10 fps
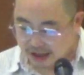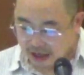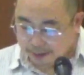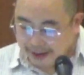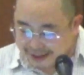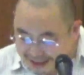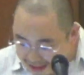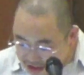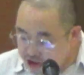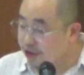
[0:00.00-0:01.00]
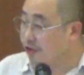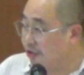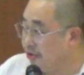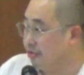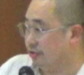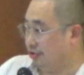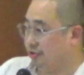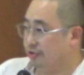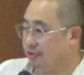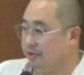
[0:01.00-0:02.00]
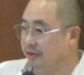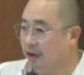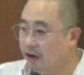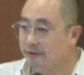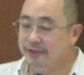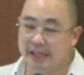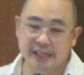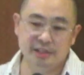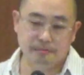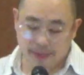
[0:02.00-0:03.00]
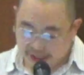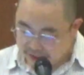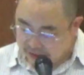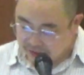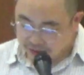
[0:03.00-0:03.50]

Make diligent use of these means of